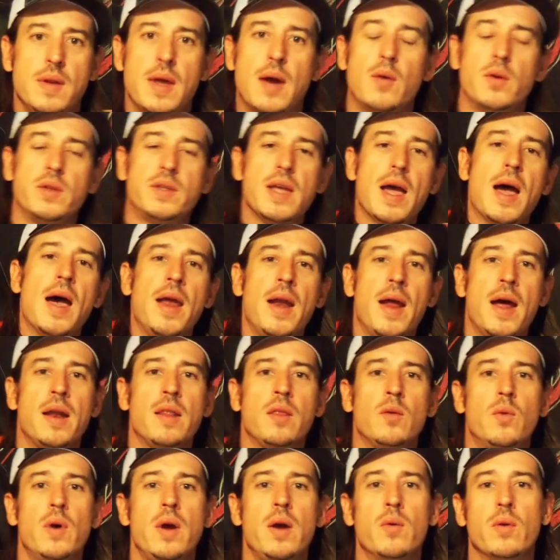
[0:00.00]
Now with that out
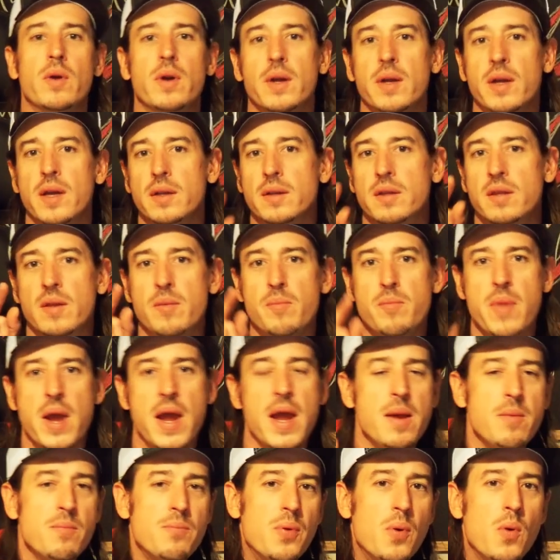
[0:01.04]
of the way, we're gonna get to the
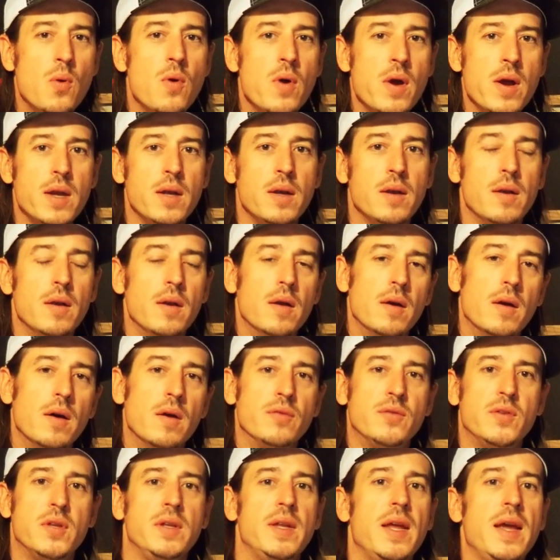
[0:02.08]
main point
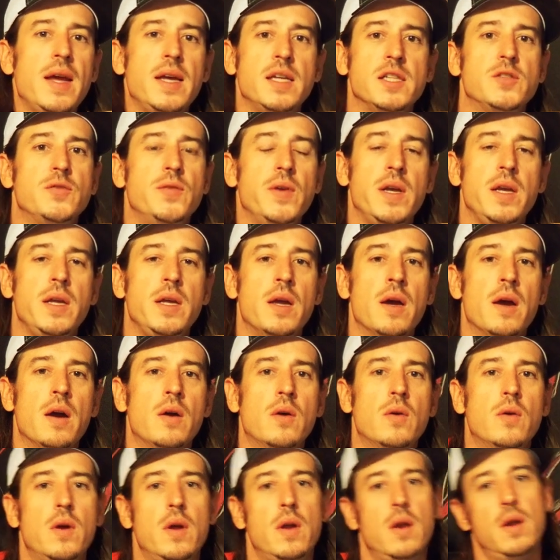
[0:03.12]
of today's
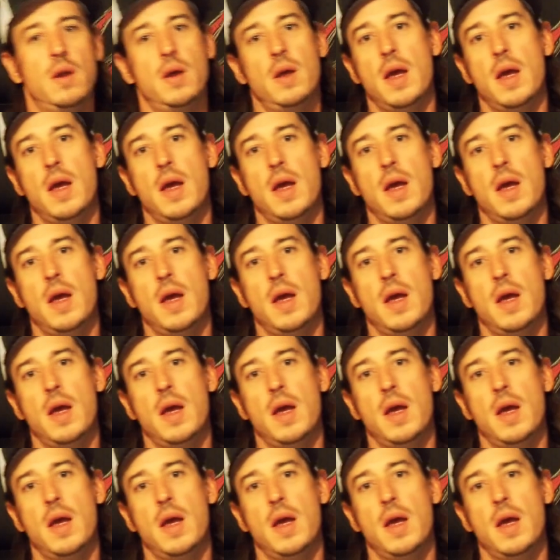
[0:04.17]
video.